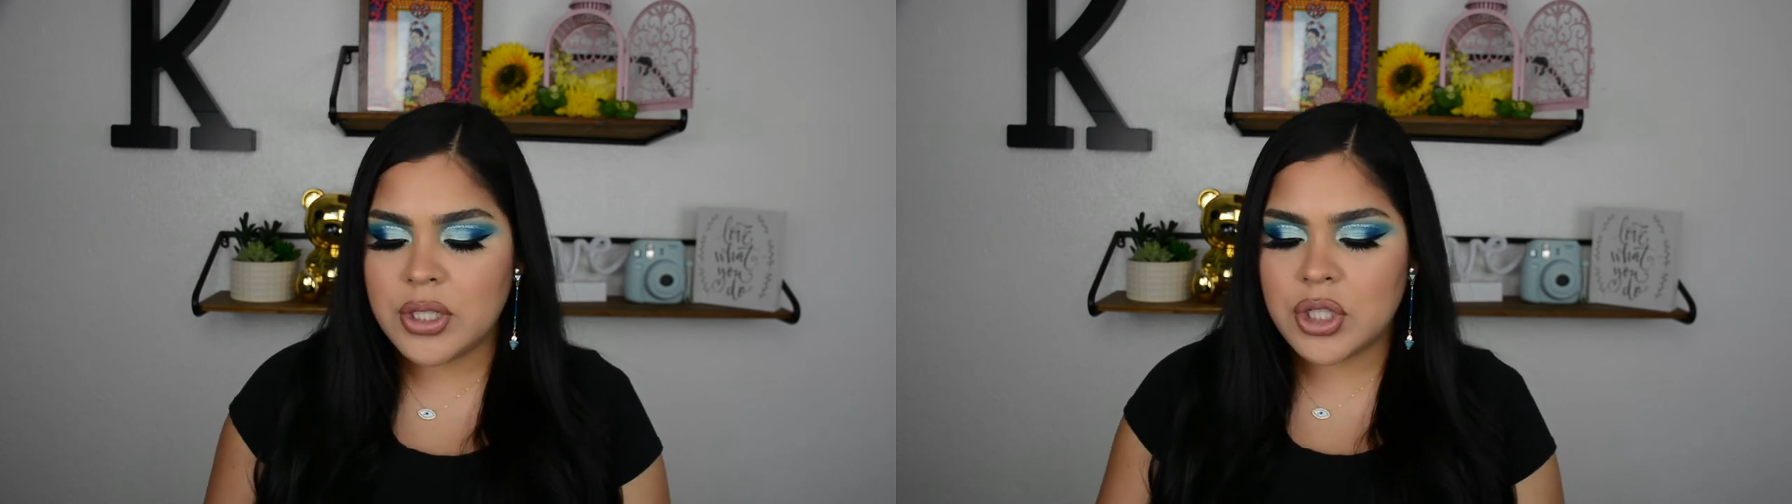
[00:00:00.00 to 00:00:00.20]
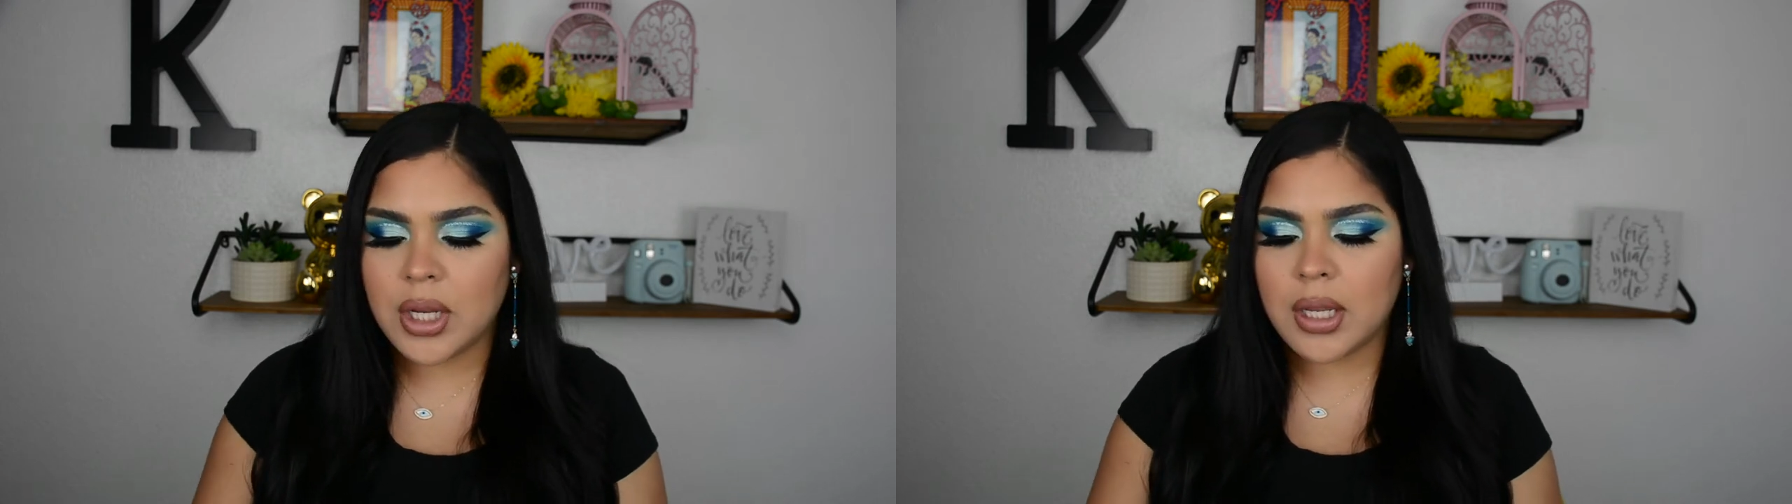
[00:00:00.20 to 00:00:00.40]

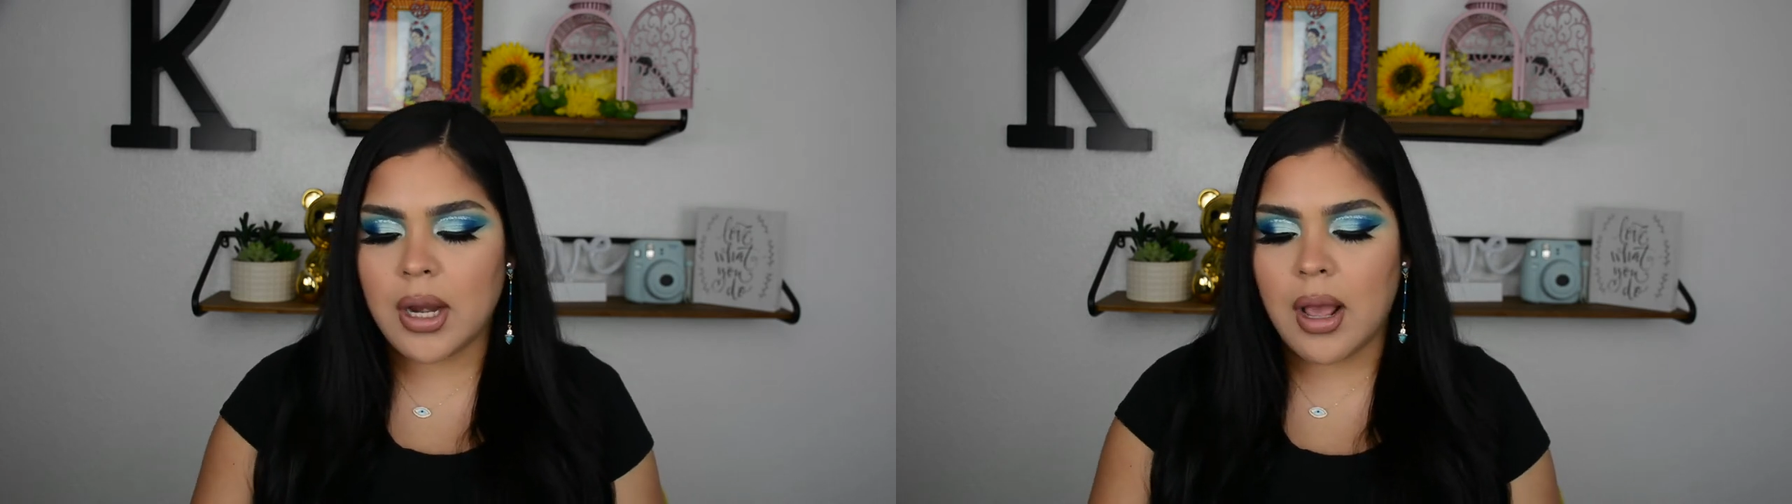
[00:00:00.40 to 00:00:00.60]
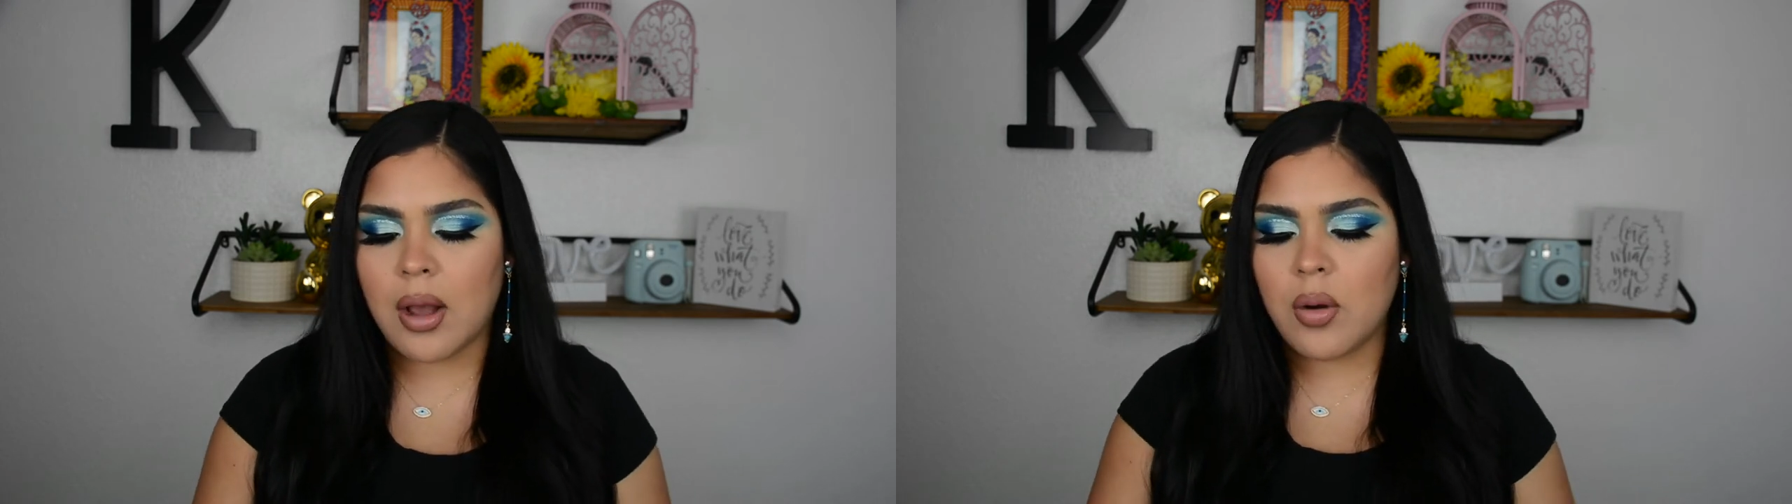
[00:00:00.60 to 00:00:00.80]
check
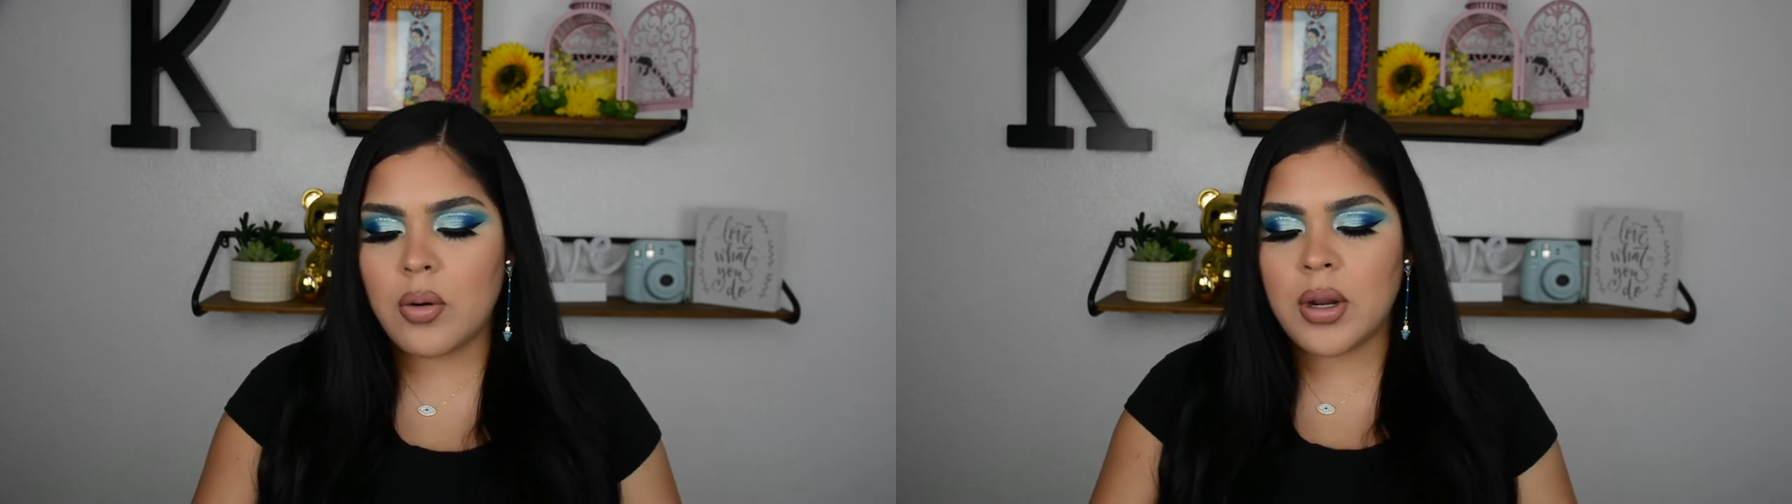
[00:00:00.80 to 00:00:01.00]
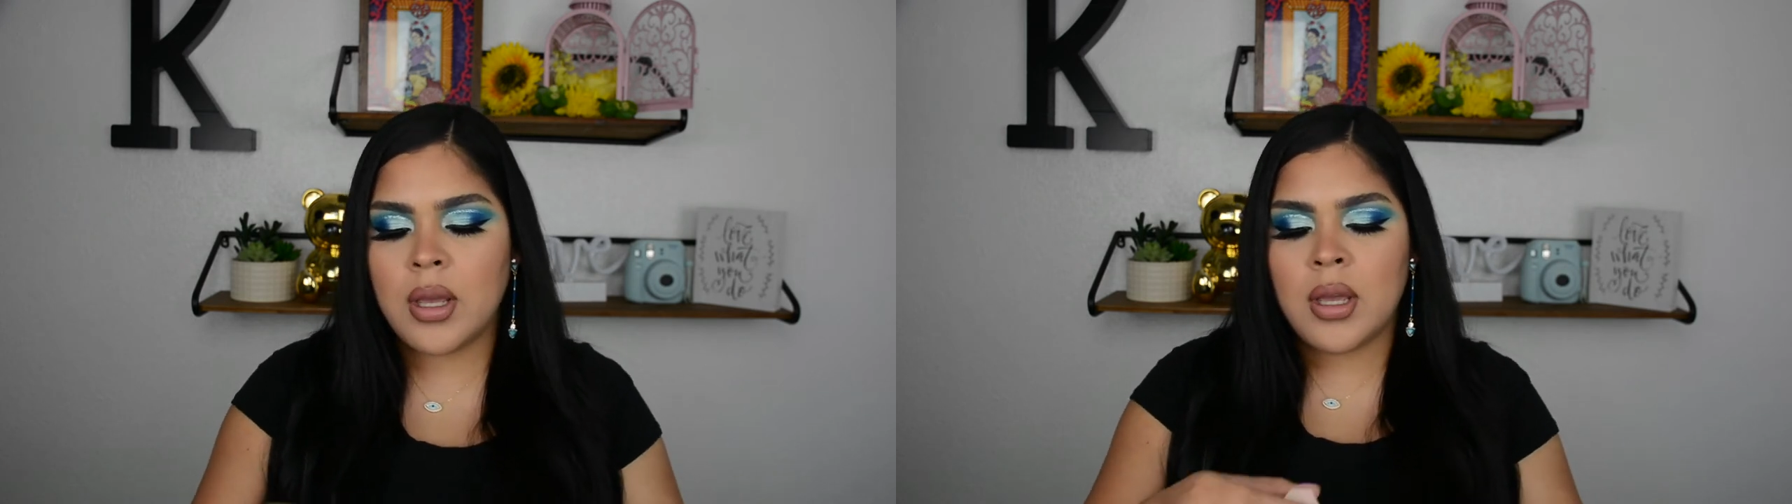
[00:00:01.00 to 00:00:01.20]
it out.